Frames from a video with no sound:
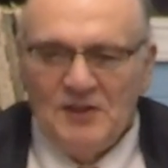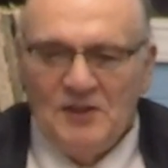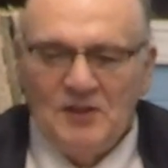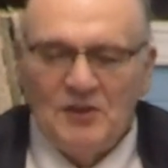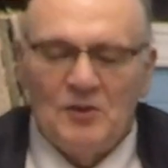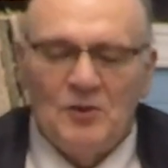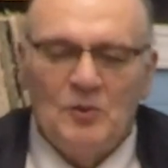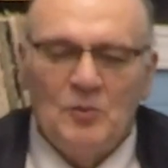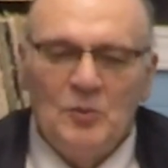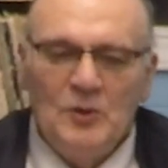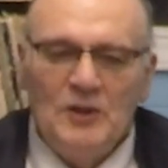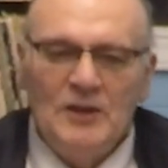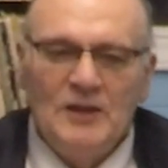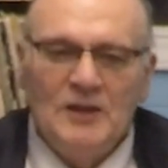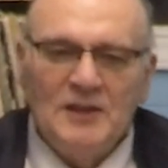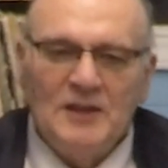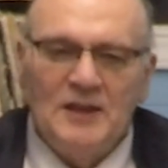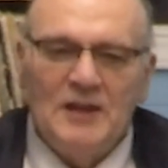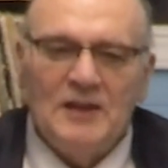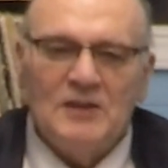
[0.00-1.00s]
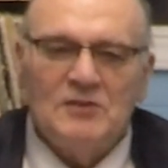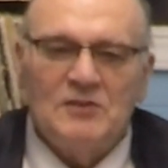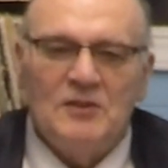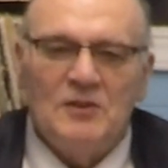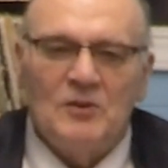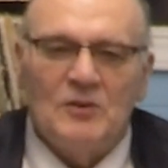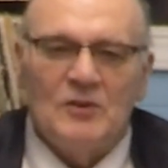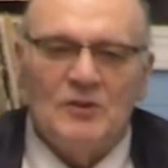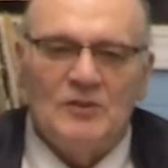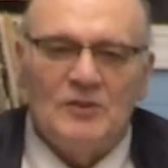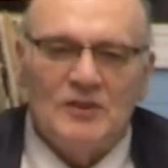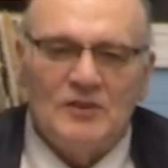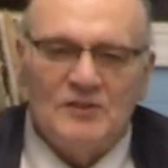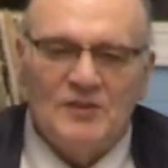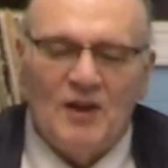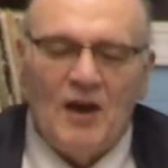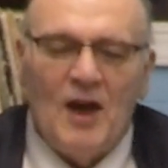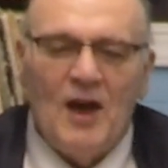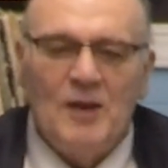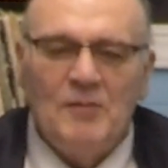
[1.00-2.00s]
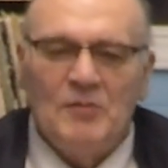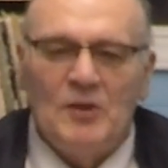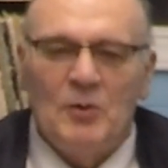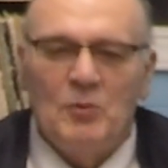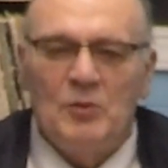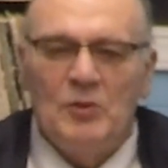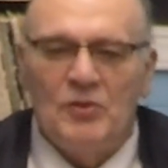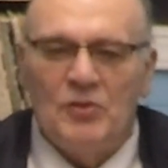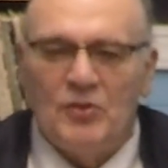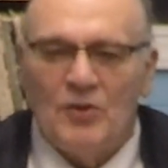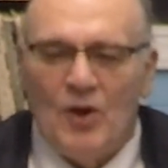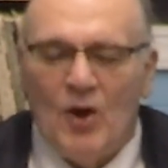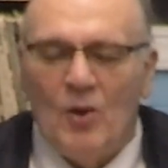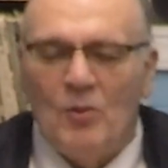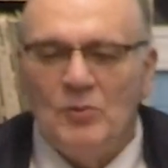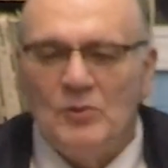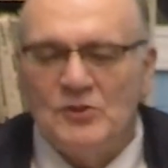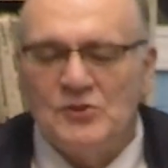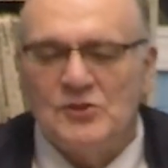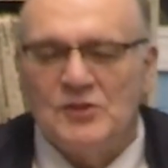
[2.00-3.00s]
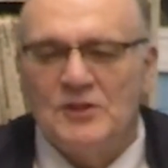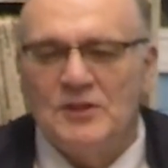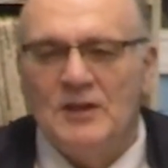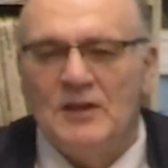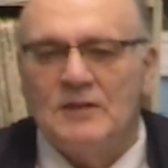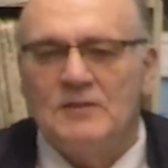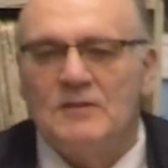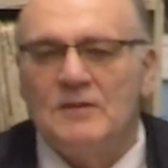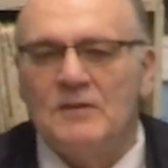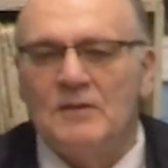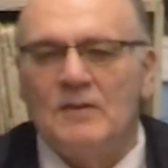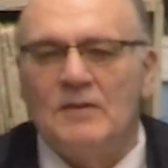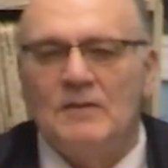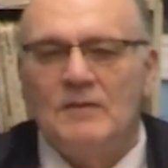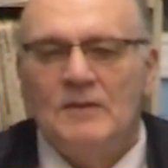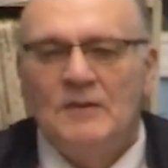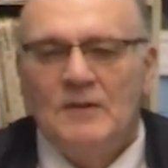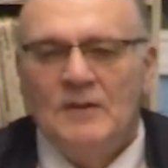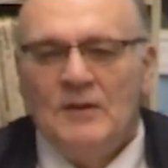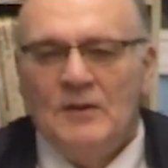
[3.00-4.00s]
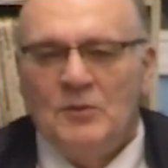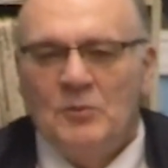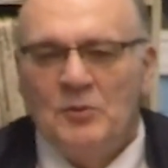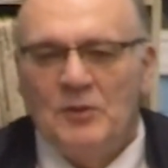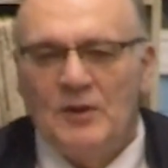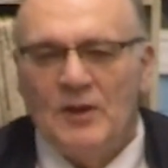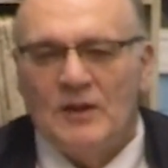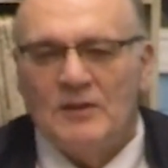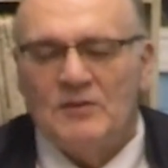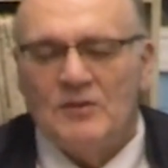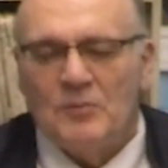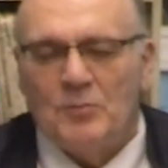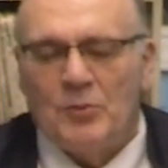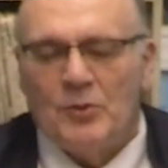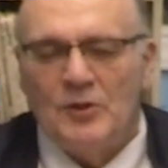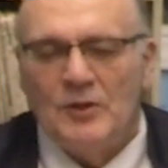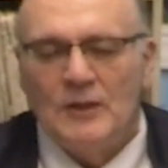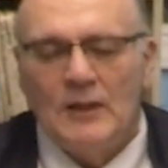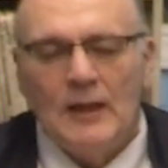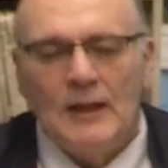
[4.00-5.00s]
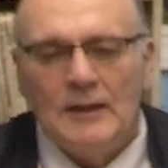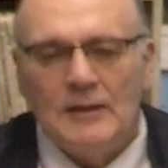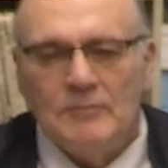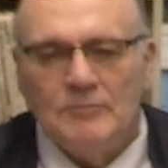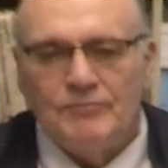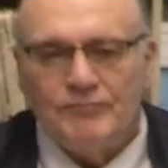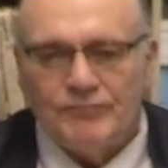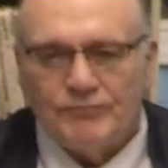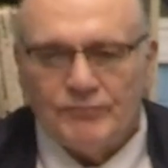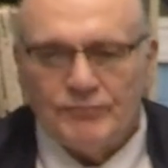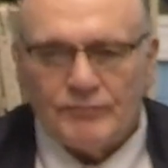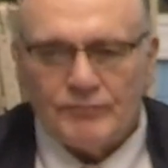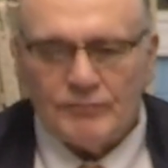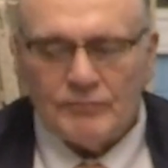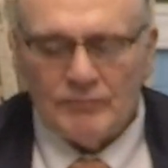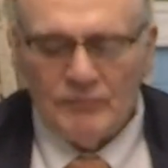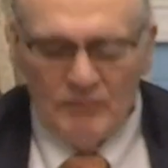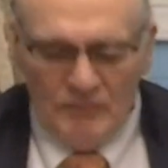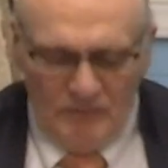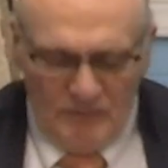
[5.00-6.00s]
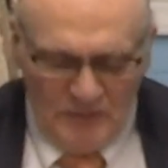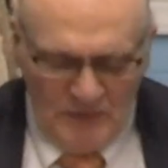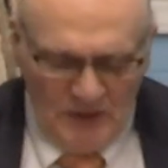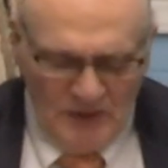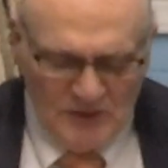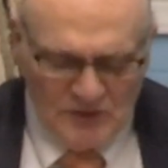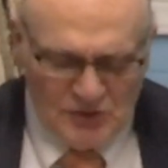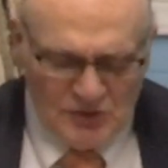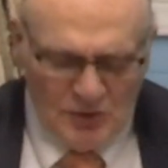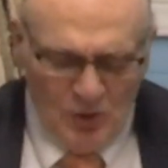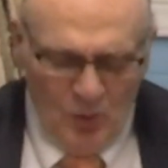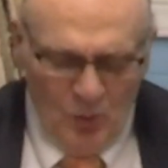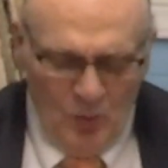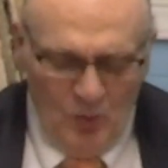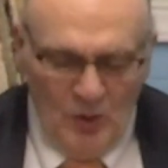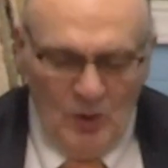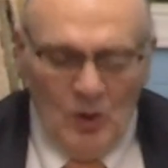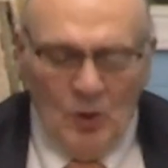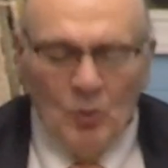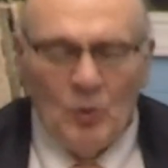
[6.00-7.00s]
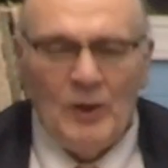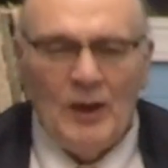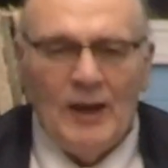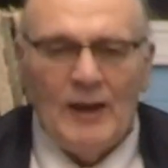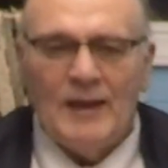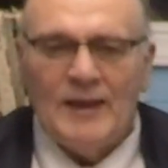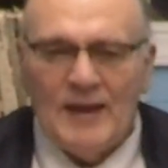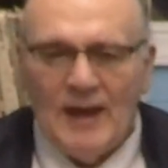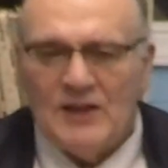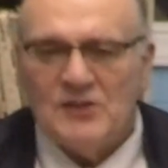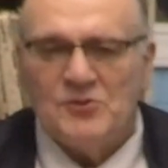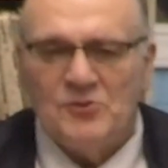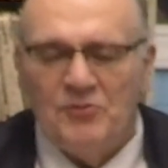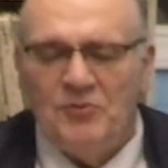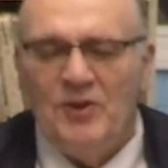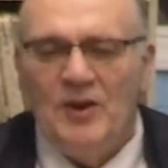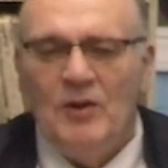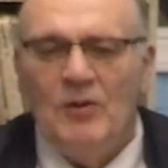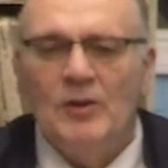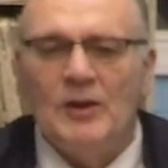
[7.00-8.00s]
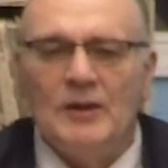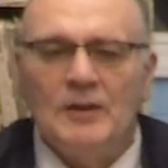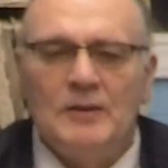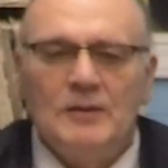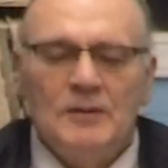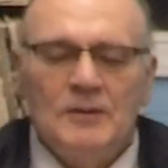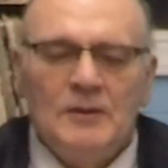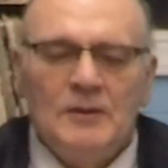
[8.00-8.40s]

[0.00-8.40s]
We didn't get there on the time that we thought we should get there. We got there pretty late. And so we had to catch a ferry.